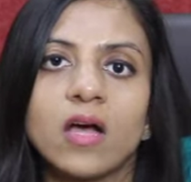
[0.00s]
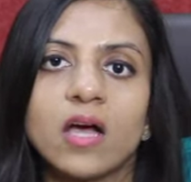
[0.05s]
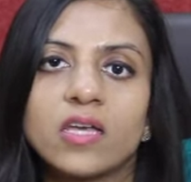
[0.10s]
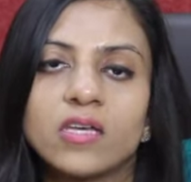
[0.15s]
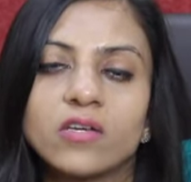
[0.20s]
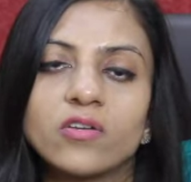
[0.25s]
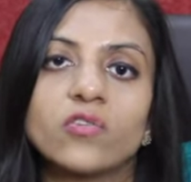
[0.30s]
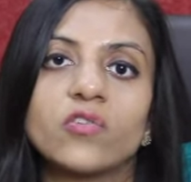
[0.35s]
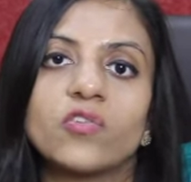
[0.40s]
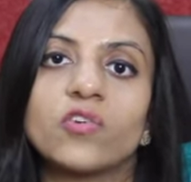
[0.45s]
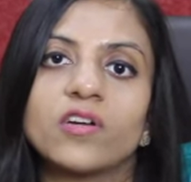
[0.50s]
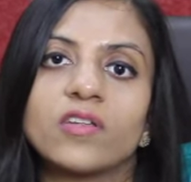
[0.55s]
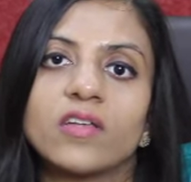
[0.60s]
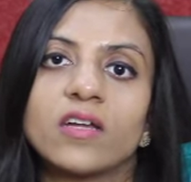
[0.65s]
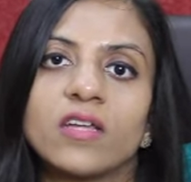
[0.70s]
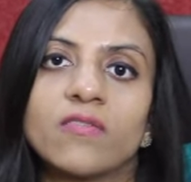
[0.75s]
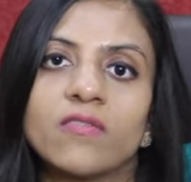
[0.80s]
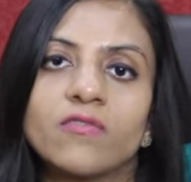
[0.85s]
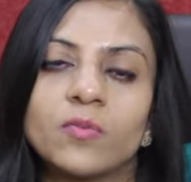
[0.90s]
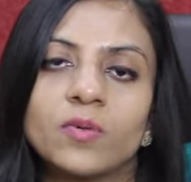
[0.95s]
I had heard
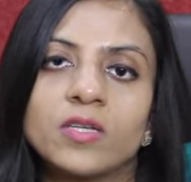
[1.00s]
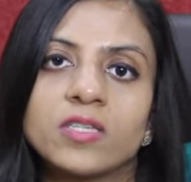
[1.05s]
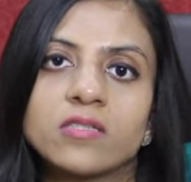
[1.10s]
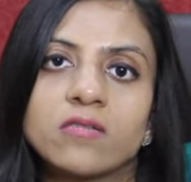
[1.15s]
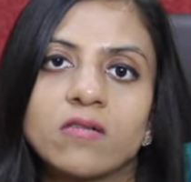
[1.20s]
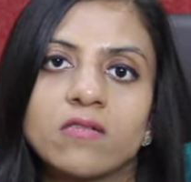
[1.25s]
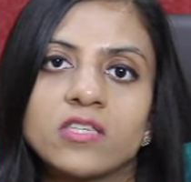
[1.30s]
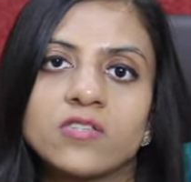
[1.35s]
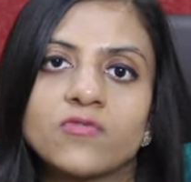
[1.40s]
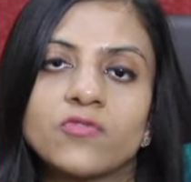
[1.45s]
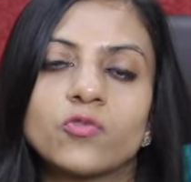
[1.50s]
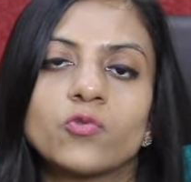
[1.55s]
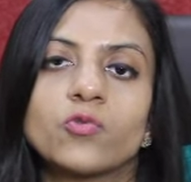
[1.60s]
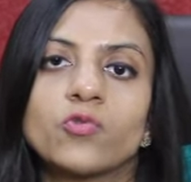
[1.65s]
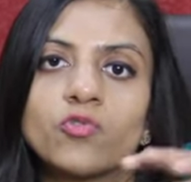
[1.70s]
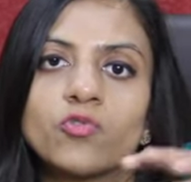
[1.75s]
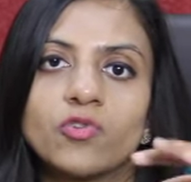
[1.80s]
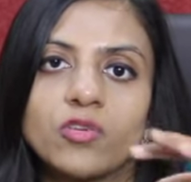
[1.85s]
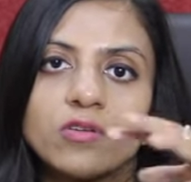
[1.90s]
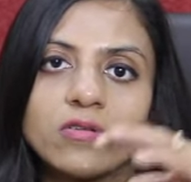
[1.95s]
that everybody studies for
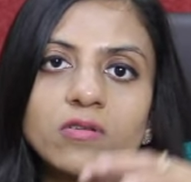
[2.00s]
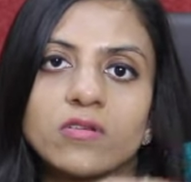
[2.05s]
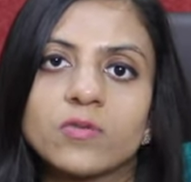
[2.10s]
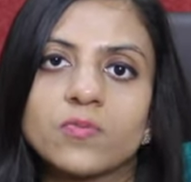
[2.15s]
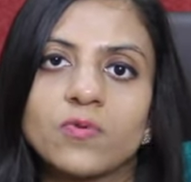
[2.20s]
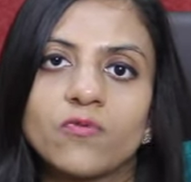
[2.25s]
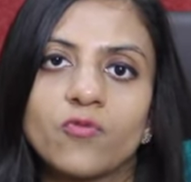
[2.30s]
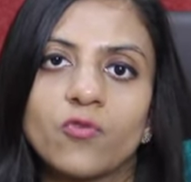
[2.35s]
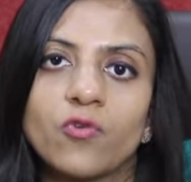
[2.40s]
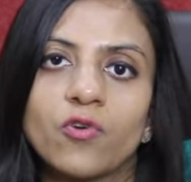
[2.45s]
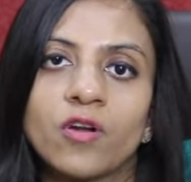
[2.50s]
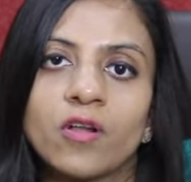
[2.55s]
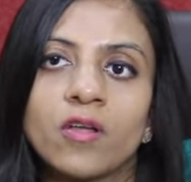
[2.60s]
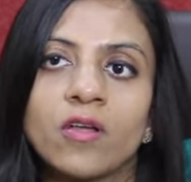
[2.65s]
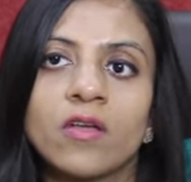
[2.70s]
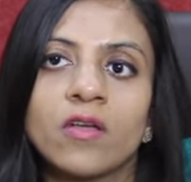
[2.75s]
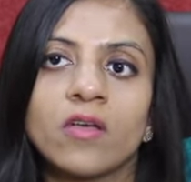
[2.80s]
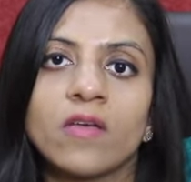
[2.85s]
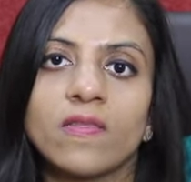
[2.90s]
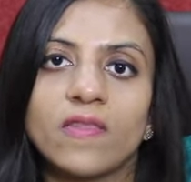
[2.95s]
two, three years before
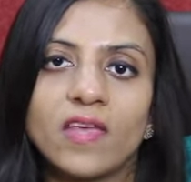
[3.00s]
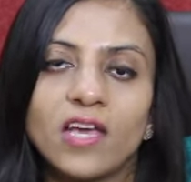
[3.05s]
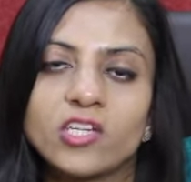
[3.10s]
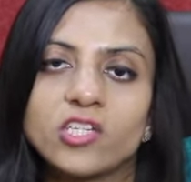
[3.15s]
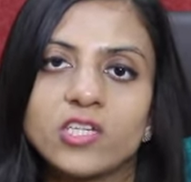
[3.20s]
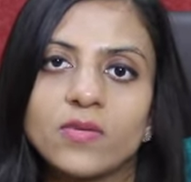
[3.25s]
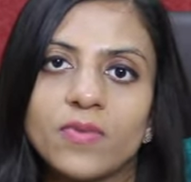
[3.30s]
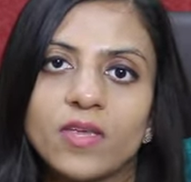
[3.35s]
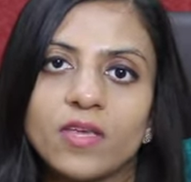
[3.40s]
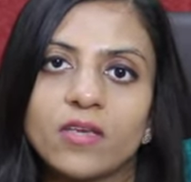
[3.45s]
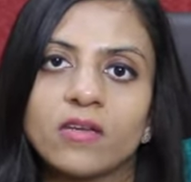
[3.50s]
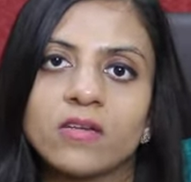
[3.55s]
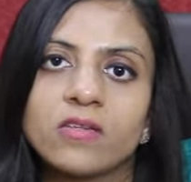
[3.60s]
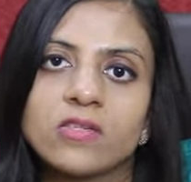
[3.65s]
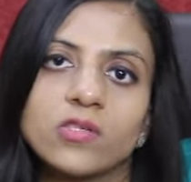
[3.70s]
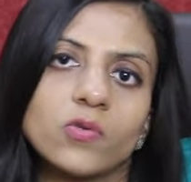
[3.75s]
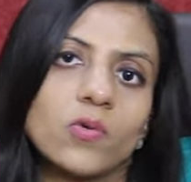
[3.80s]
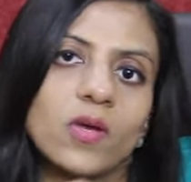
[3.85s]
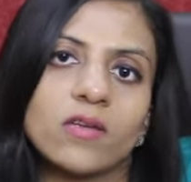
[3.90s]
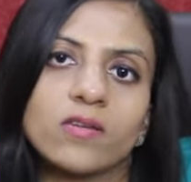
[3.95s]
they actually make it,
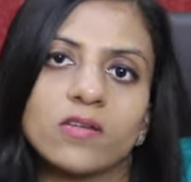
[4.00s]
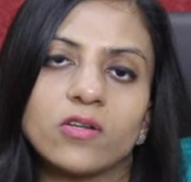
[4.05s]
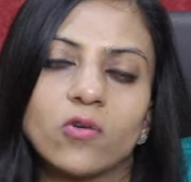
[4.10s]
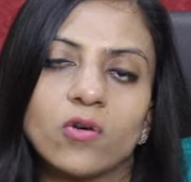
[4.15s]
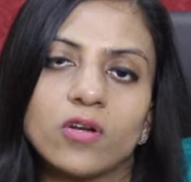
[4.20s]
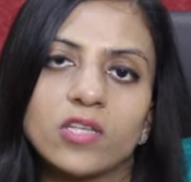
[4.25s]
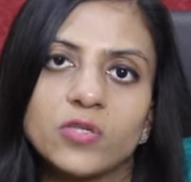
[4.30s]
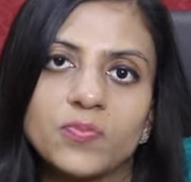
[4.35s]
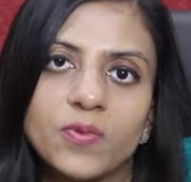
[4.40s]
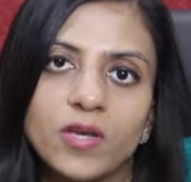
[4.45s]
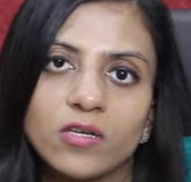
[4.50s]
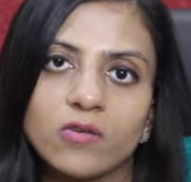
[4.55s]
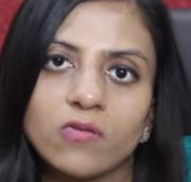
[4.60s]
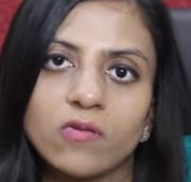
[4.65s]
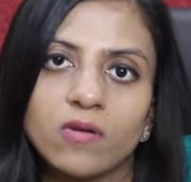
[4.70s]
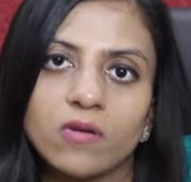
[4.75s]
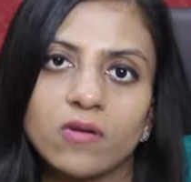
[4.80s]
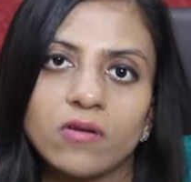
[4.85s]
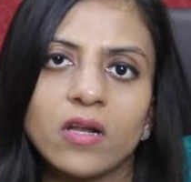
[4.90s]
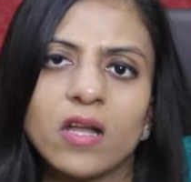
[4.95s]
so I did not expect to
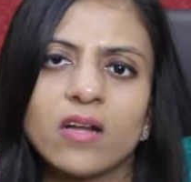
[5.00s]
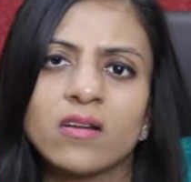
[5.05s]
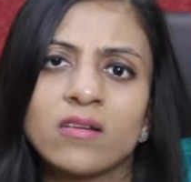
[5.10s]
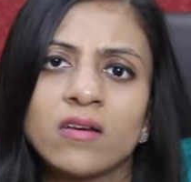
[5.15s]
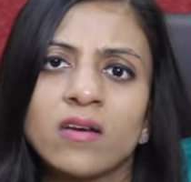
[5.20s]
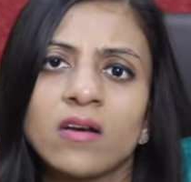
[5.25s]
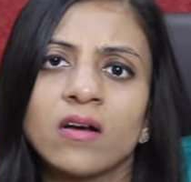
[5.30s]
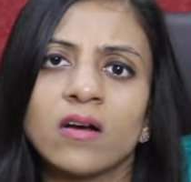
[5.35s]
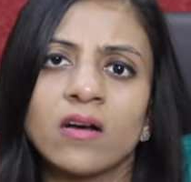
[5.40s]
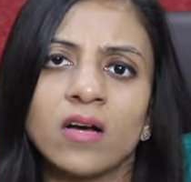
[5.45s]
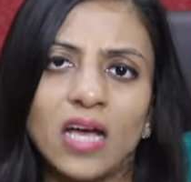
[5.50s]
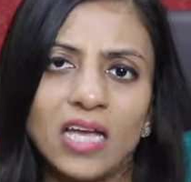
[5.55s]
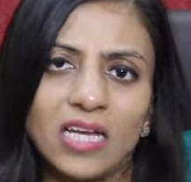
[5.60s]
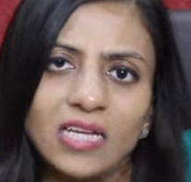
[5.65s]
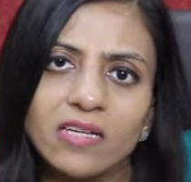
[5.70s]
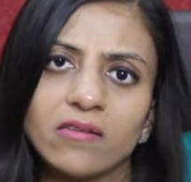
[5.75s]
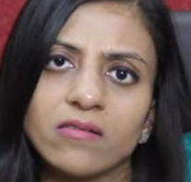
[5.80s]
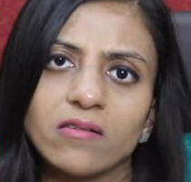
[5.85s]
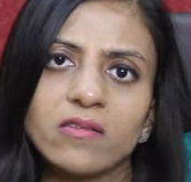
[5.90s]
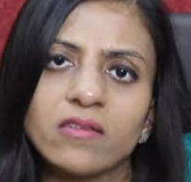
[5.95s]
clear, and I
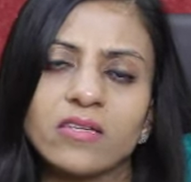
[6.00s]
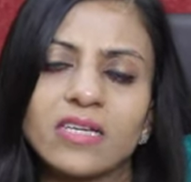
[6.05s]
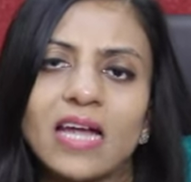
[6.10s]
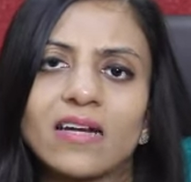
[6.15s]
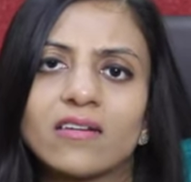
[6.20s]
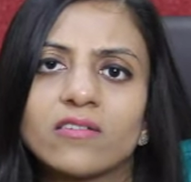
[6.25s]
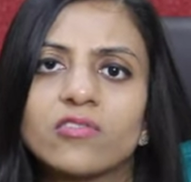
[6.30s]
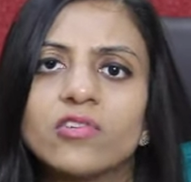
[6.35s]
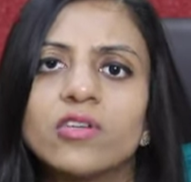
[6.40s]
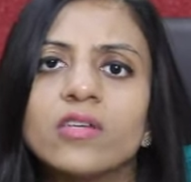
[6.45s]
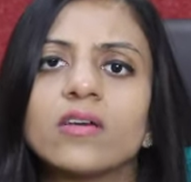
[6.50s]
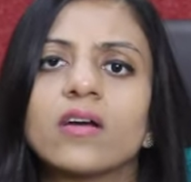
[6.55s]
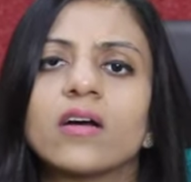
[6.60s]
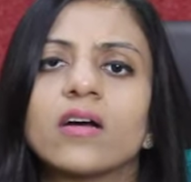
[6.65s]
cleared in the category.